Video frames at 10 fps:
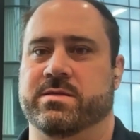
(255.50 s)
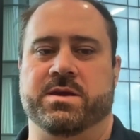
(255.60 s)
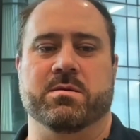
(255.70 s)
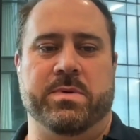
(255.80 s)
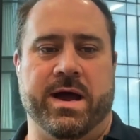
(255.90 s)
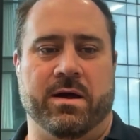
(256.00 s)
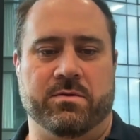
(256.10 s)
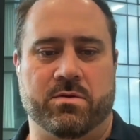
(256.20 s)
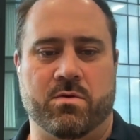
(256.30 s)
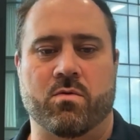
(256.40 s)
think about
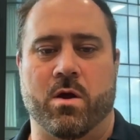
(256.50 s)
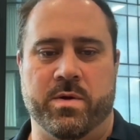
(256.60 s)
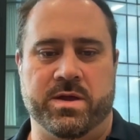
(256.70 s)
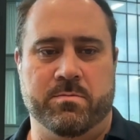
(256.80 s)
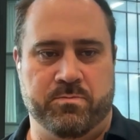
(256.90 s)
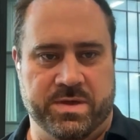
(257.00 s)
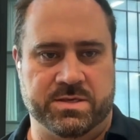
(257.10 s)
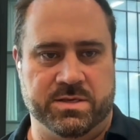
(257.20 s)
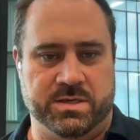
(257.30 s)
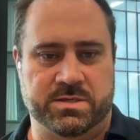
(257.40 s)
growing a
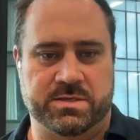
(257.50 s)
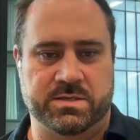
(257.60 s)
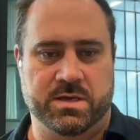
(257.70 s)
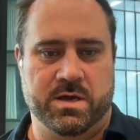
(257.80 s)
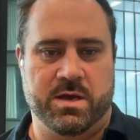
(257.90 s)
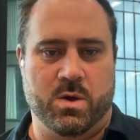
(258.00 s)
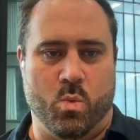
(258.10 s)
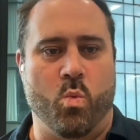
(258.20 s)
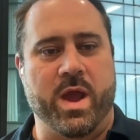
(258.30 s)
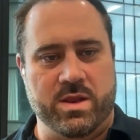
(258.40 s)
business
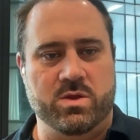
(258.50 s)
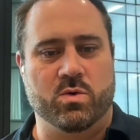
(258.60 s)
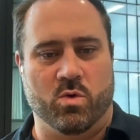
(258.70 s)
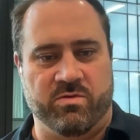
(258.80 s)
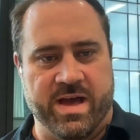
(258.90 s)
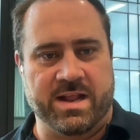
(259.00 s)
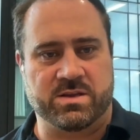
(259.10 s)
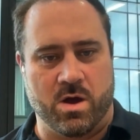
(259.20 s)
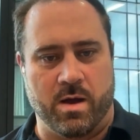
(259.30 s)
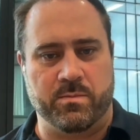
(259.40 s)
when you're
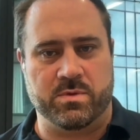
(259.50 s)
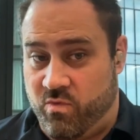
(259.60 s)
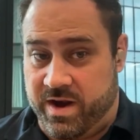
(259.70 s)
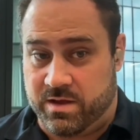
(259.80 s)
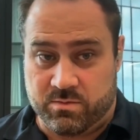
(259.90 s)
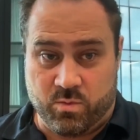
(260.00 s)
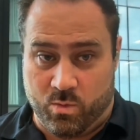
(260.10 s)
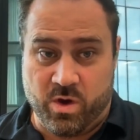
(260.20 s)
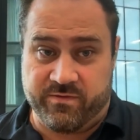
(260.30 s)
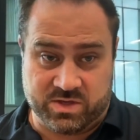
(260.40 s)

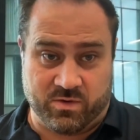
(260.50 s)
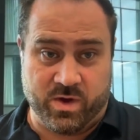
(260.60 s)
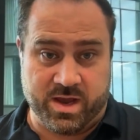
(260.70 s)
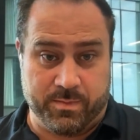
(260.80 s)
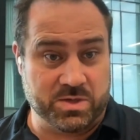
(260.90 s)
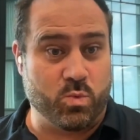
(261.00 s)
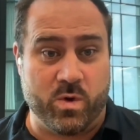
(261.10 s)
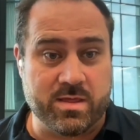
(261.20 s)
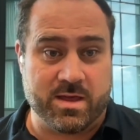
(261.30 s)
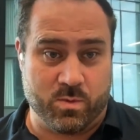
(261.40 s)
working for software companies?
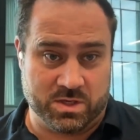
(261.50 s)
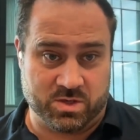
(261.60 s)
We think we're